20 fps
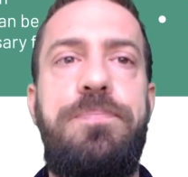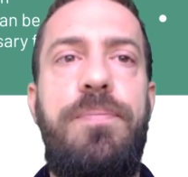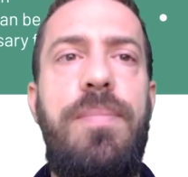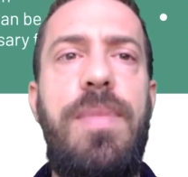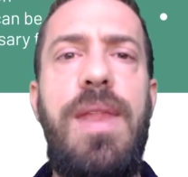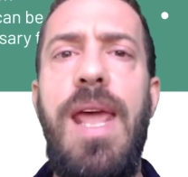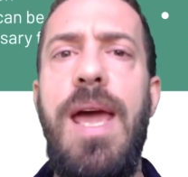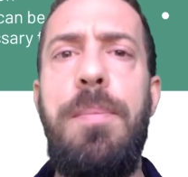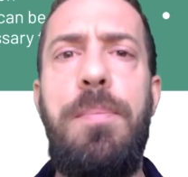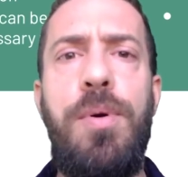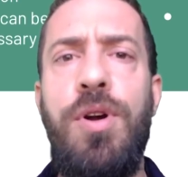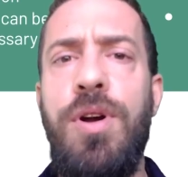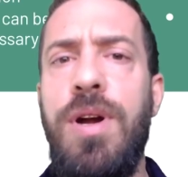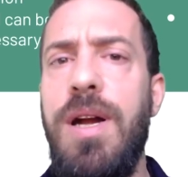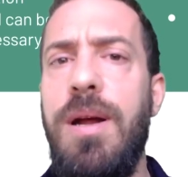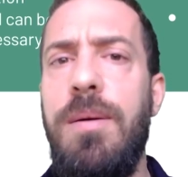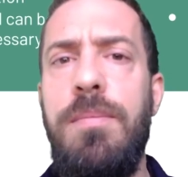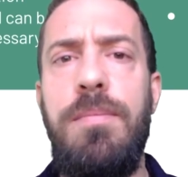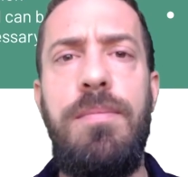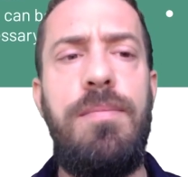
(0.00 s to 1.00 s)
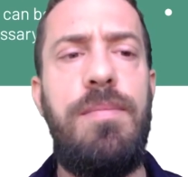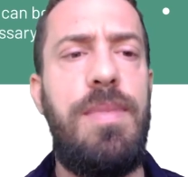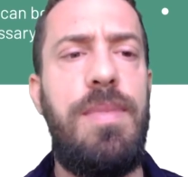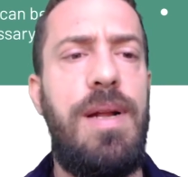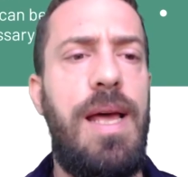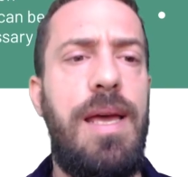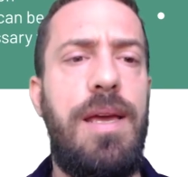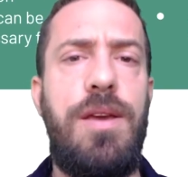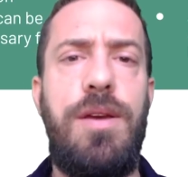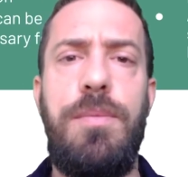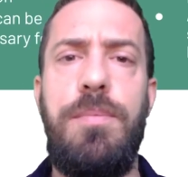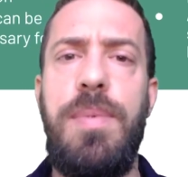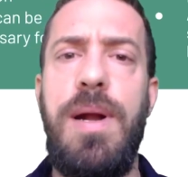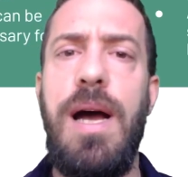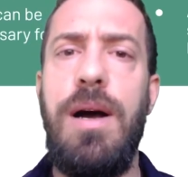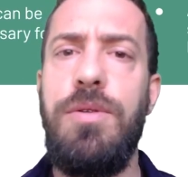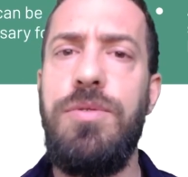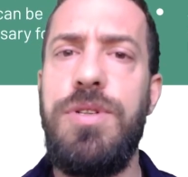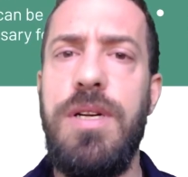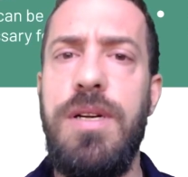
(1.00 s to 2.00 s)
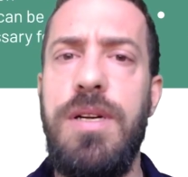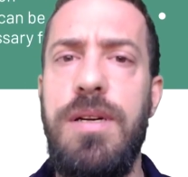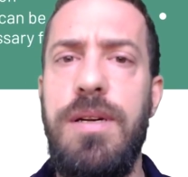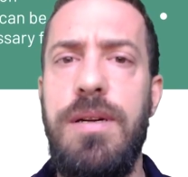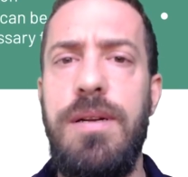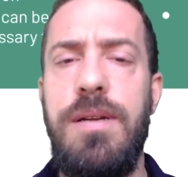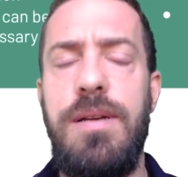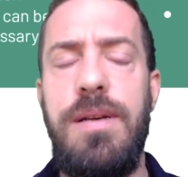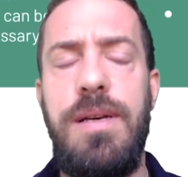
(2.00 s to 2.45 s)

a program like your browser,